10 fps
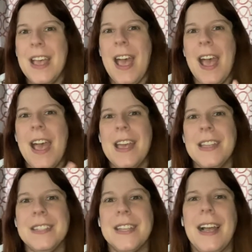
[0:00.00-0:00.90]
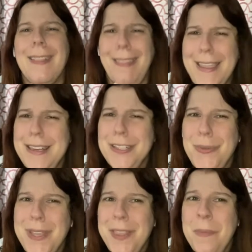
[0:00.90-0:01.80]
and I like
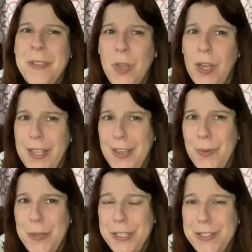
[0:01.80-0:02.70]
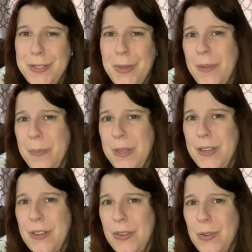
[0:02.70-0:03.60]
doing them as audiobooks, so I've
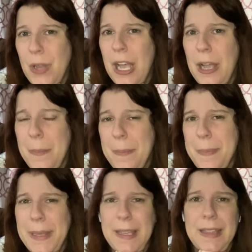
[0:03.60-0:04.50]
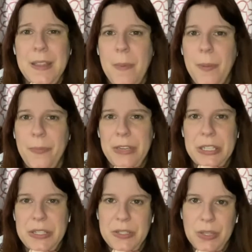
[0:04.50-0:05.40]
been picking them up
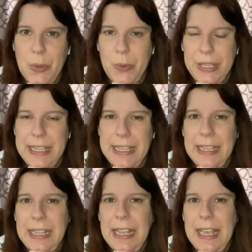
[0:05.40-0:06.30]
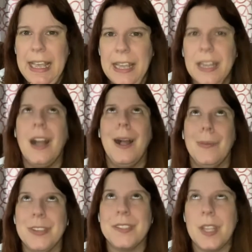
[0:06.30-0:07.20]
very slowly. And
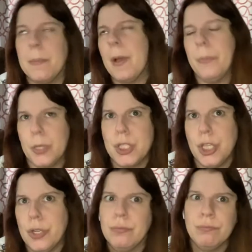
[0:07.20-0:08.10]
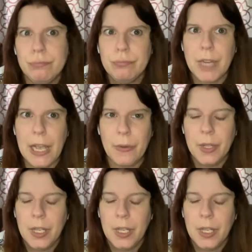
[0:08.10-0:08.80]
obviously I'm on book 2 now.